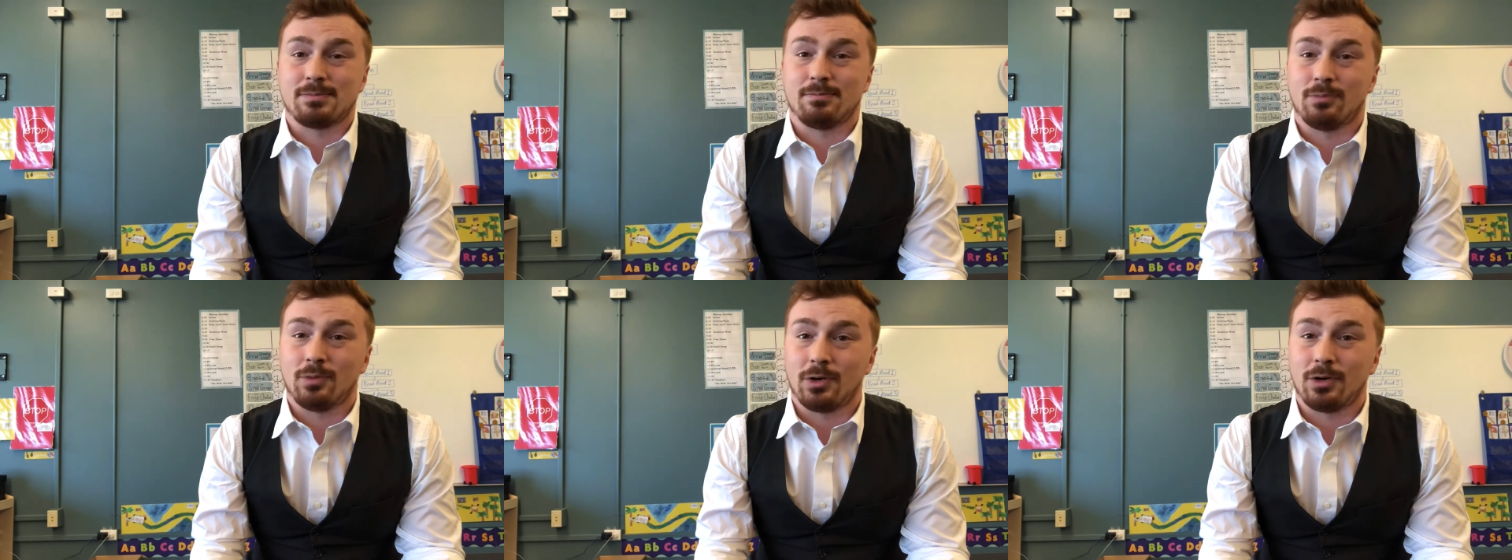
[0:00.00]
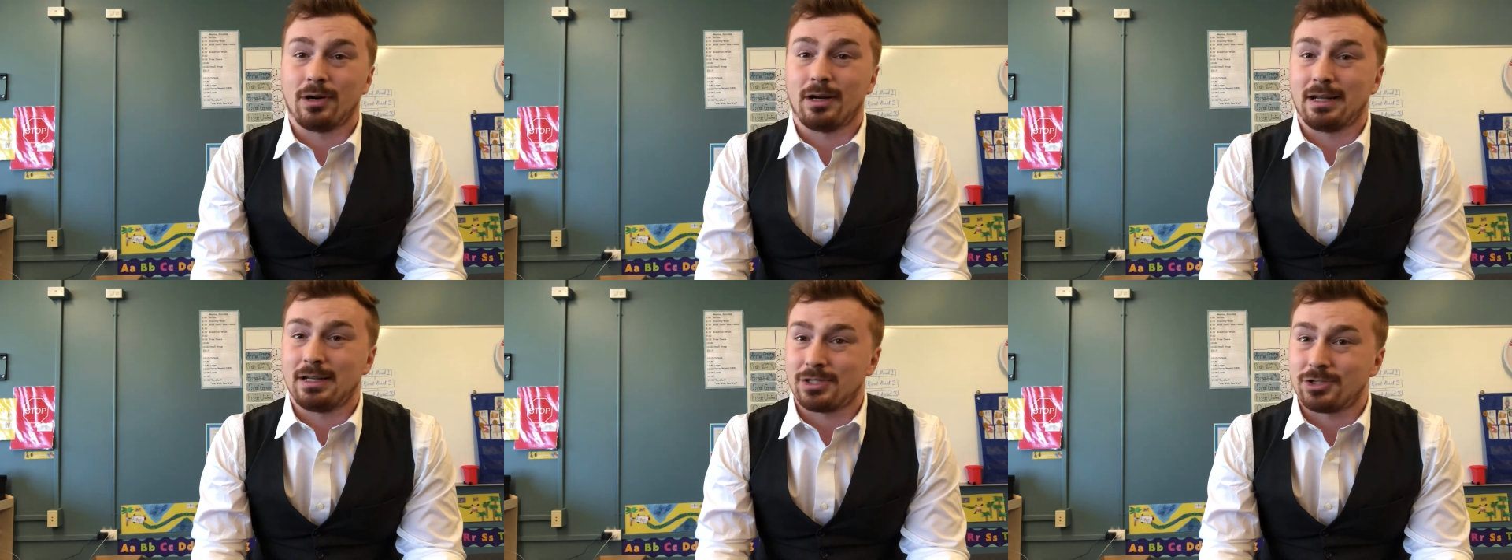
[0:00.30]

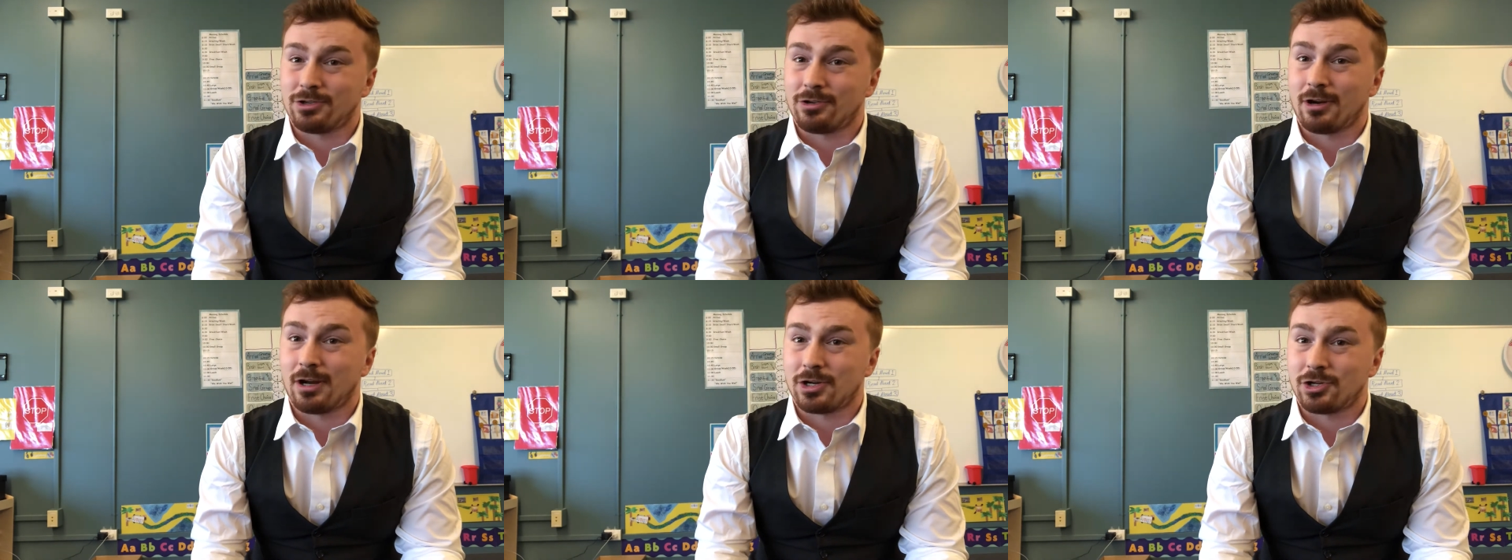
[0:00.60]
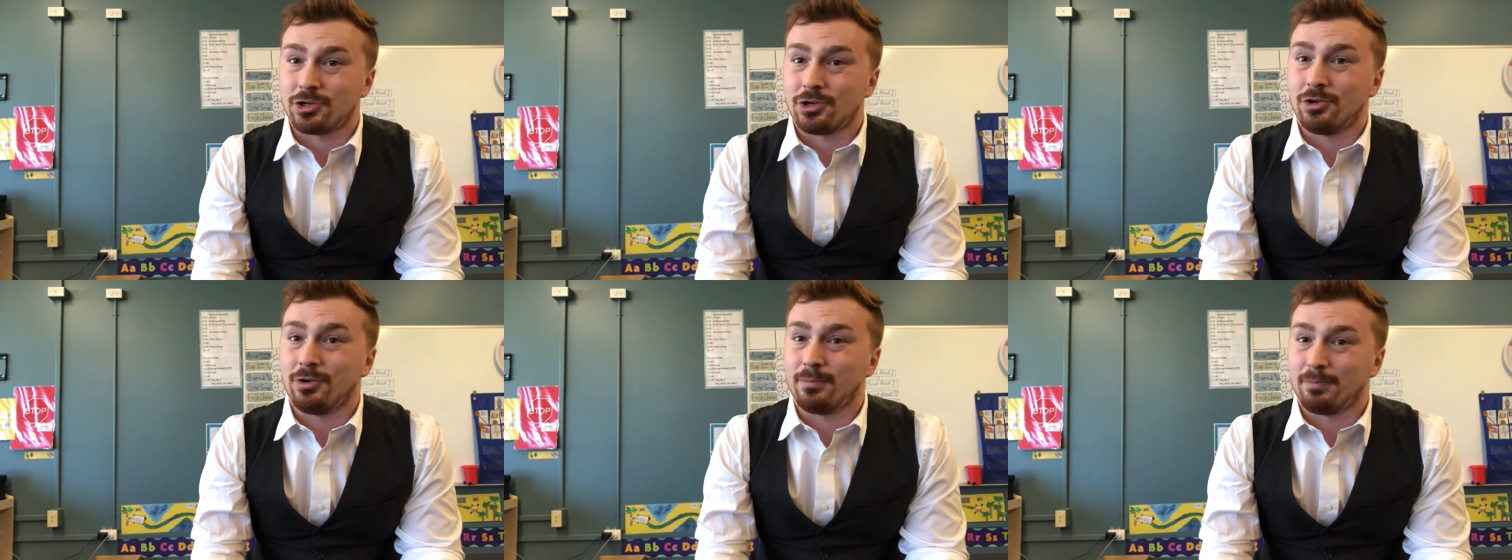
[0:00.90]
more
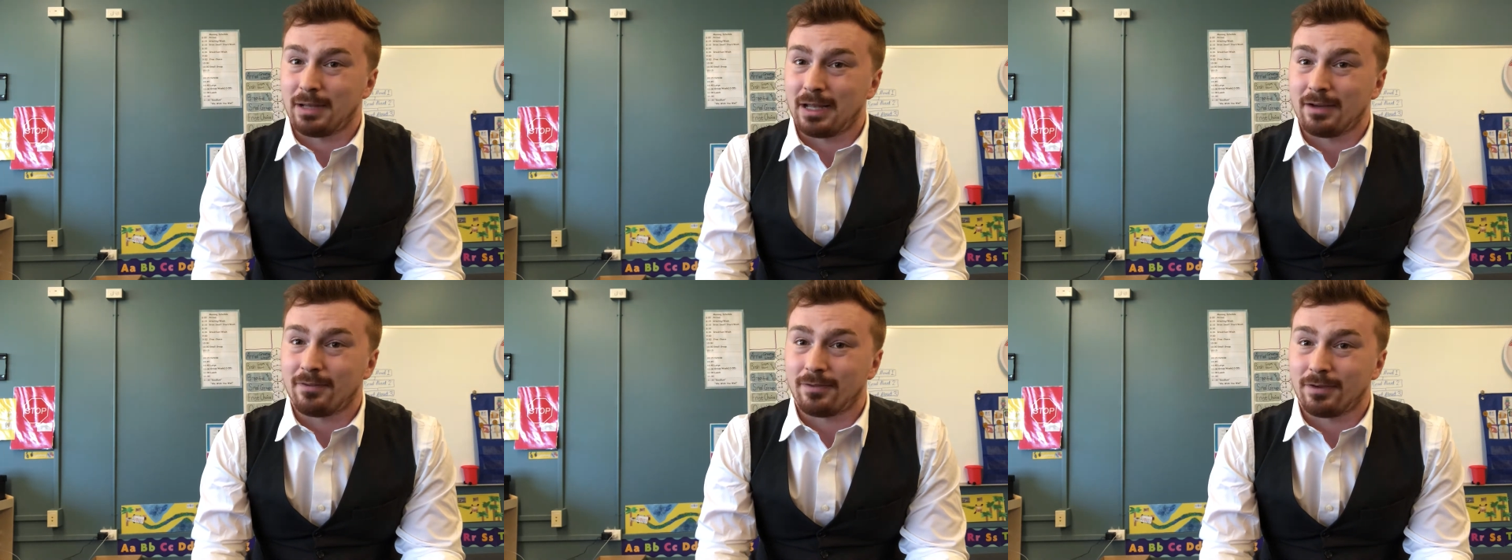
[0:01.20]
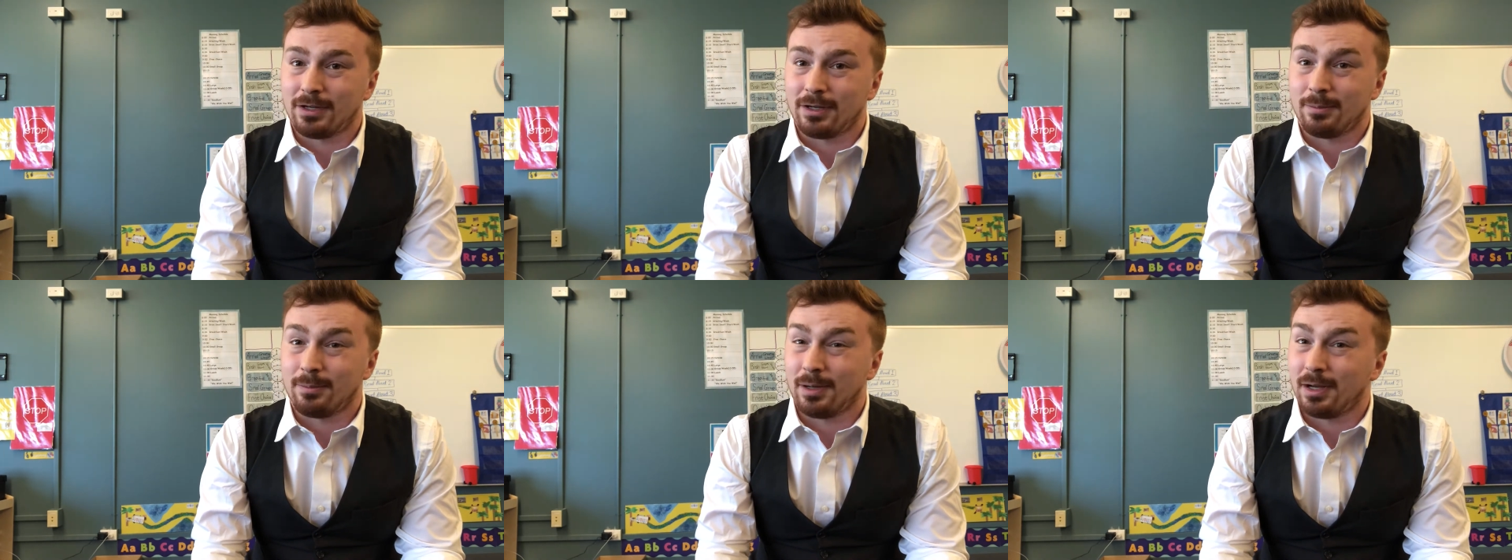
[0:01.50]
instructional bang for
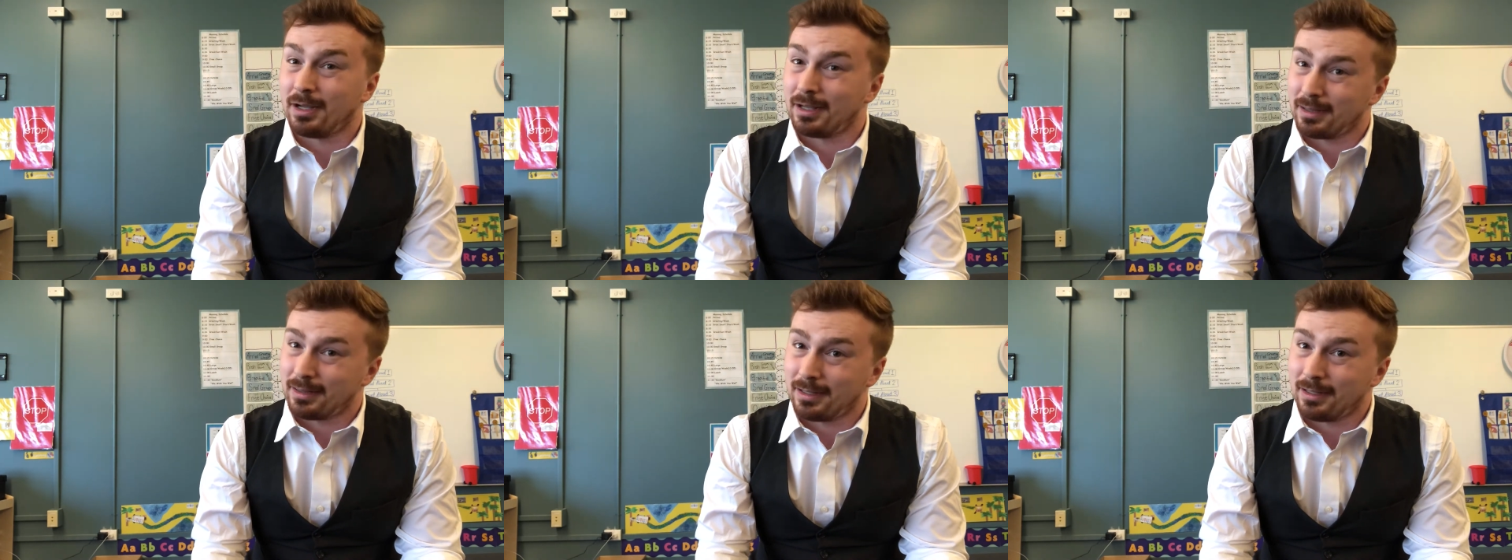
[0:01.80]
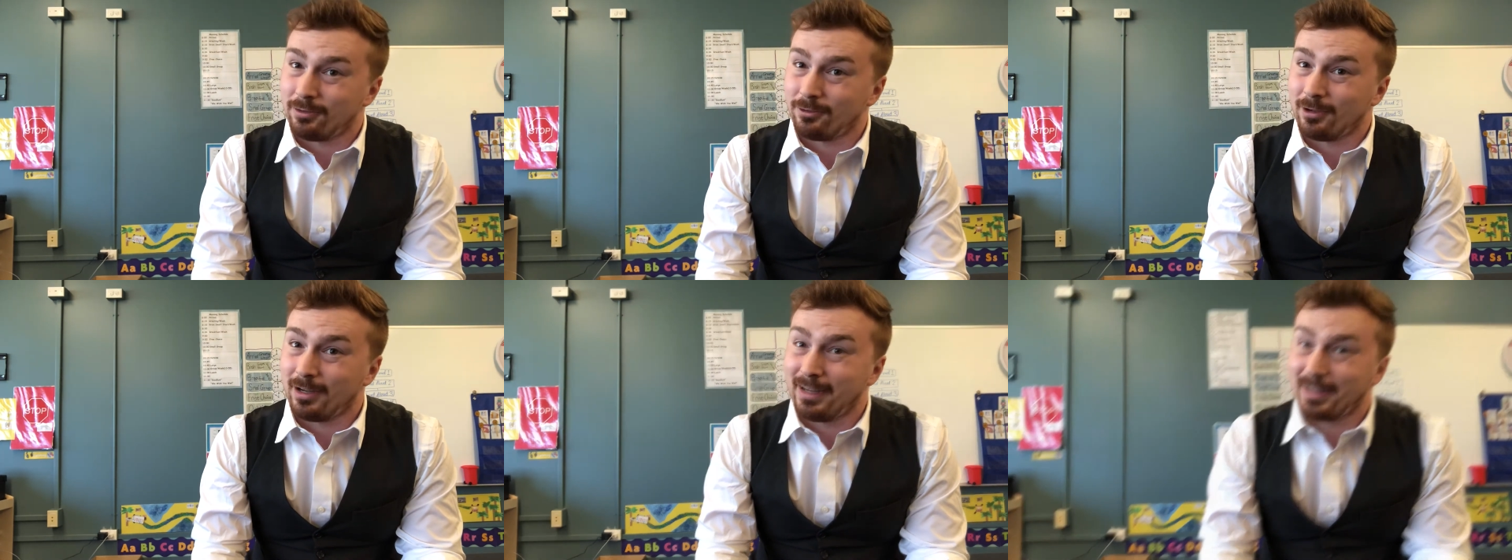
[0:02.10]
your buck than reading.